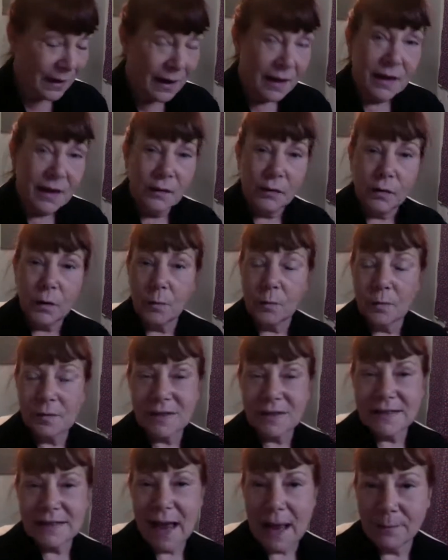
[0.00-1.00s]
So
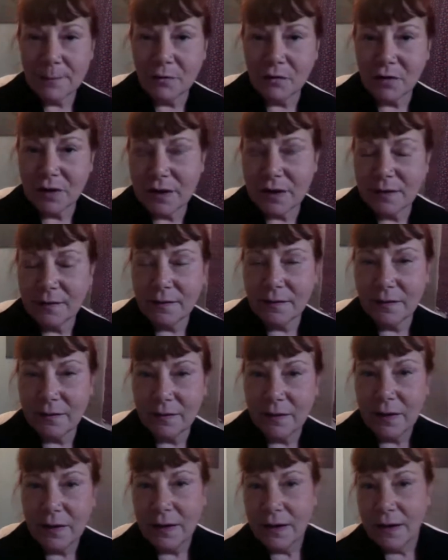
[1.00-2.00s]
perceptions
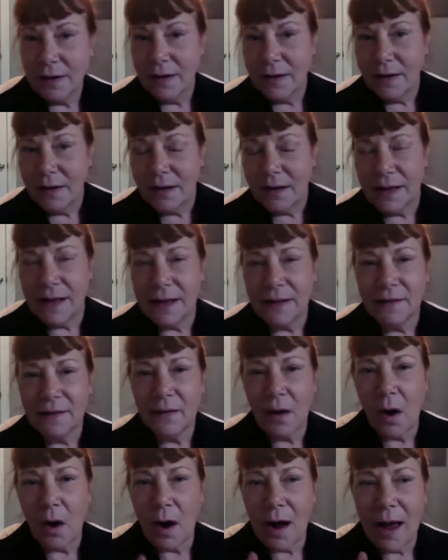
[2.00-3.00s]

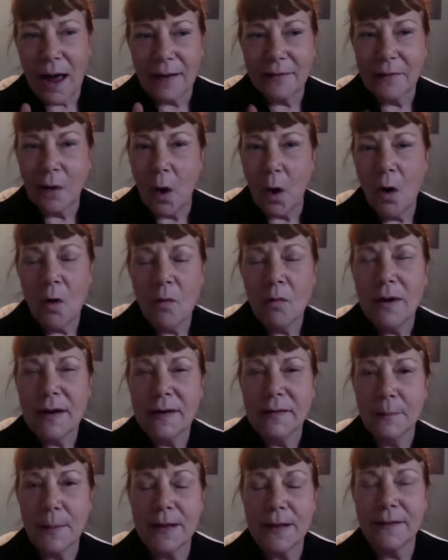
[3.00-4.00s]
has
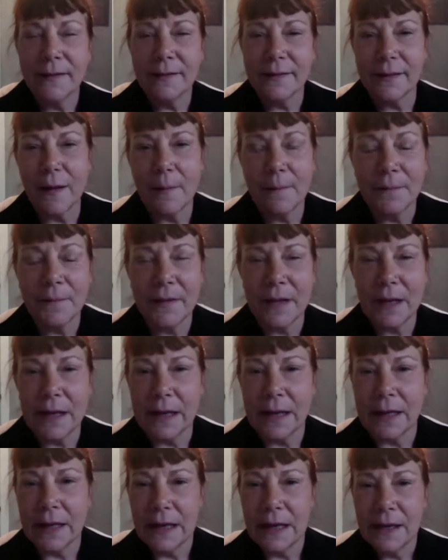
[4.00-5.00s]
always been
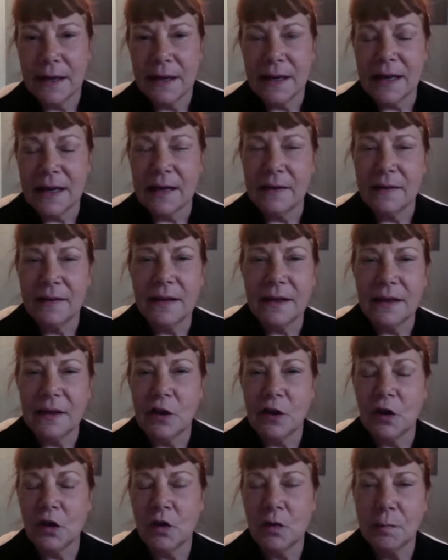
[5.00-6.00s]
something in the
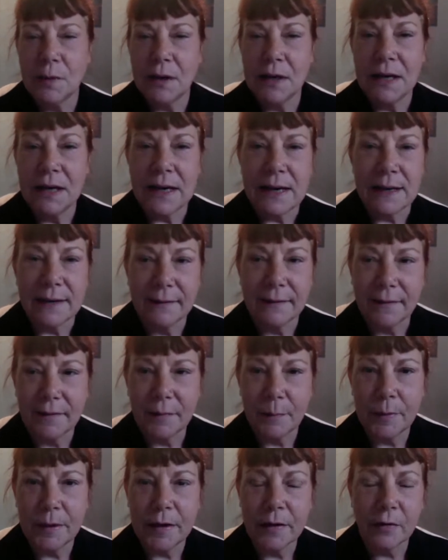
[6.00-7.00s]
human
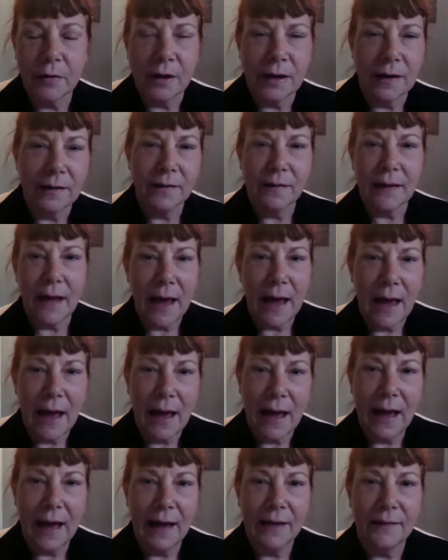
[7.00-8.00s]
experience that
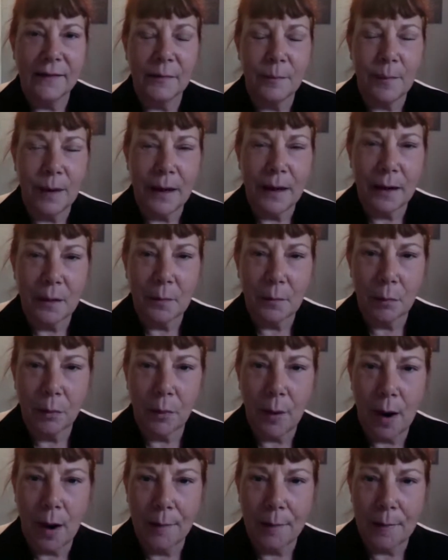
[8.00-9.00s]
has been
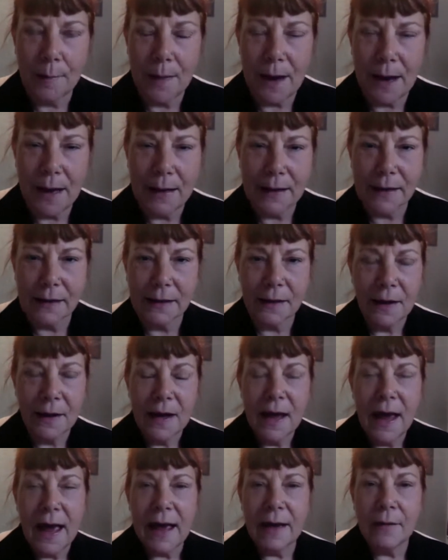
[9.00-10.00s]
problematic.
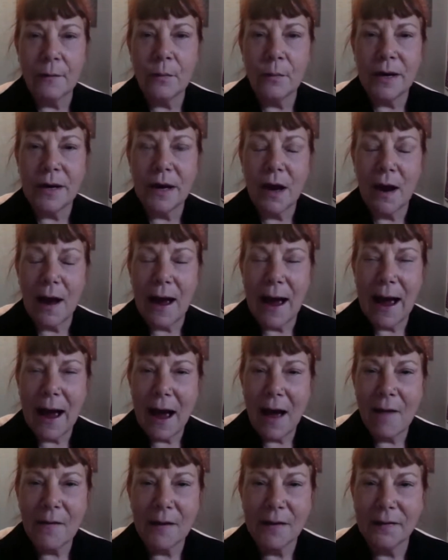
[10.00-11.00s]
And we
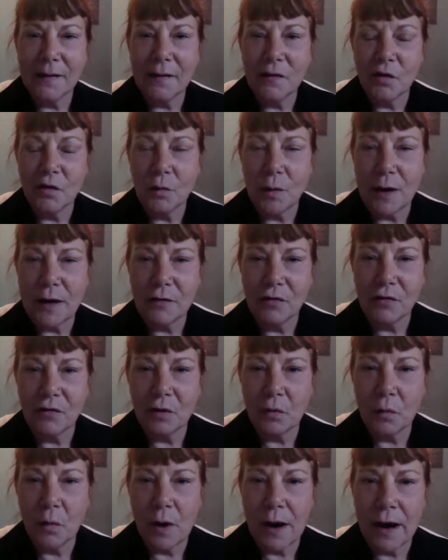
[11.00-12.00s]
have a situation
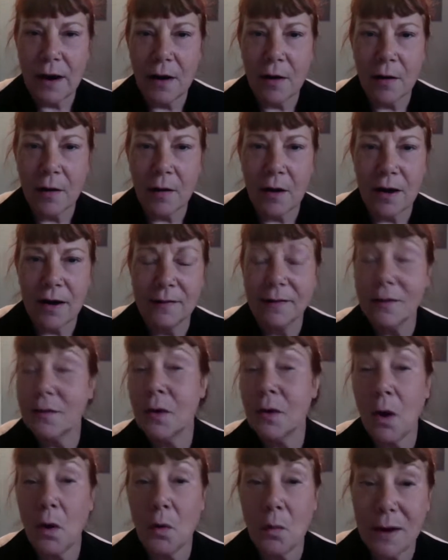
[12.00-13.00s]
where it's a
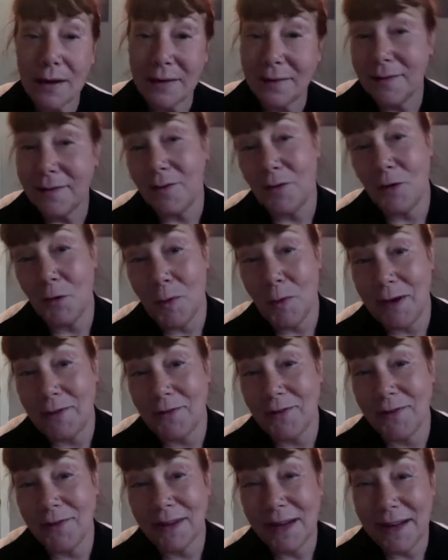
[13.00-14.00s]
no-win
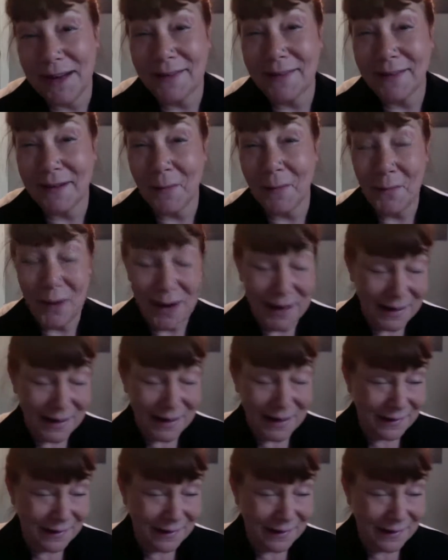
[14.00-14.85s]
situation in some ways.